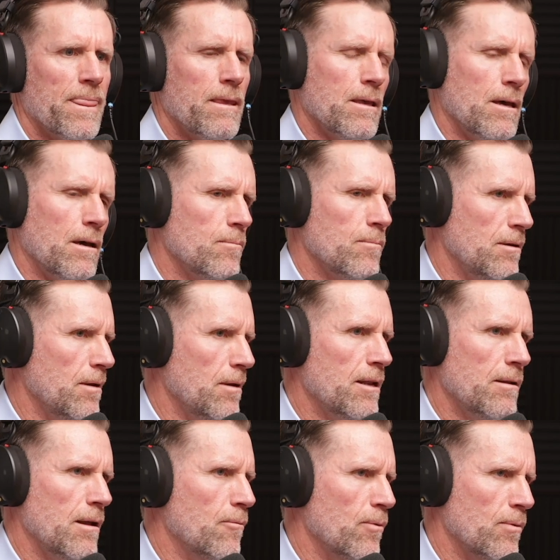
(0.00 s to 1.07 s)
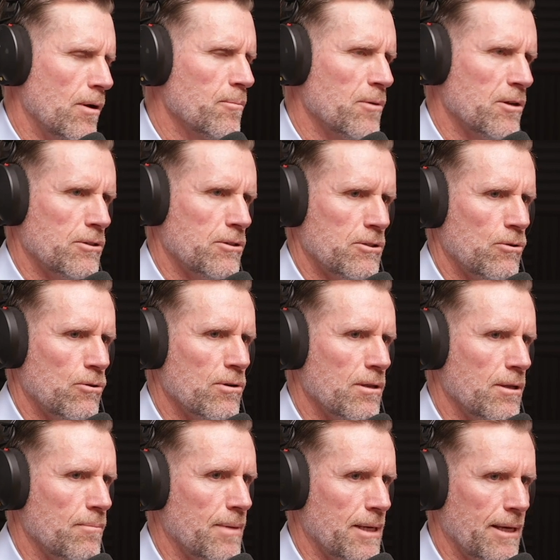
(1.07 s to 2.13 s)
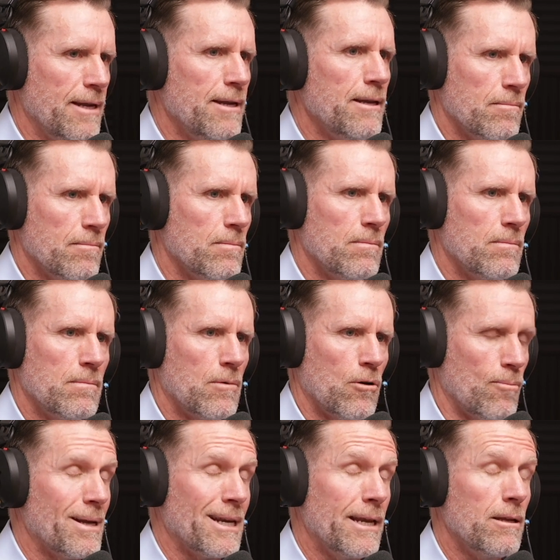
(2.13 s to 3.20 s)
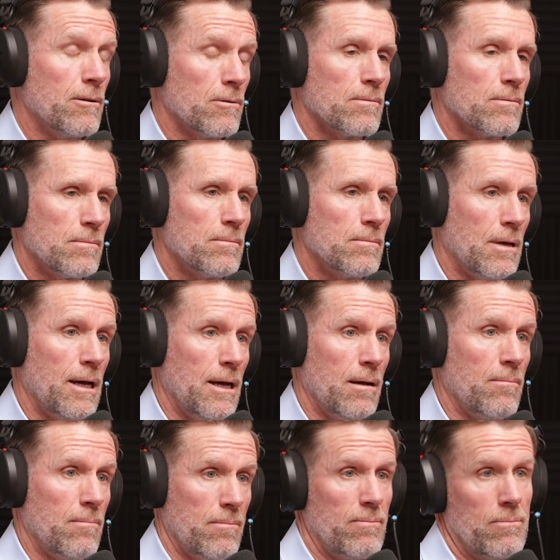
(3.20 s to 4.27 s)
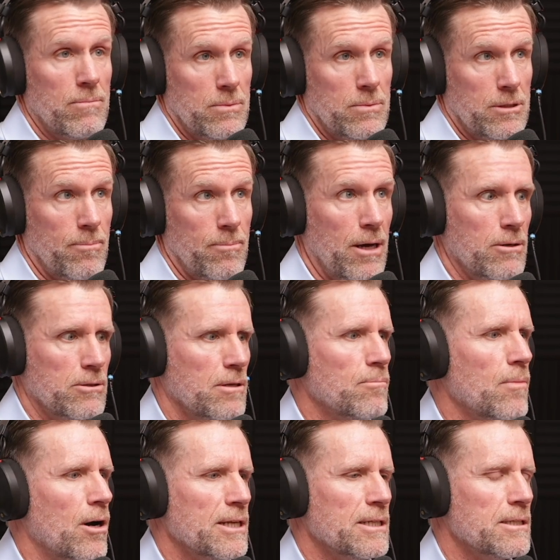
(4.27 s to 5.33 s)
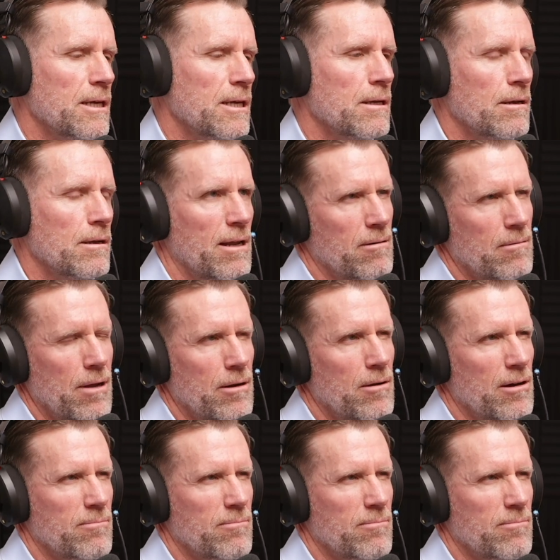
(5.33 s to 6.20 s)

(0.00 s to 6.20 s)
And I'm not just talking the millennial supposed mindset, and I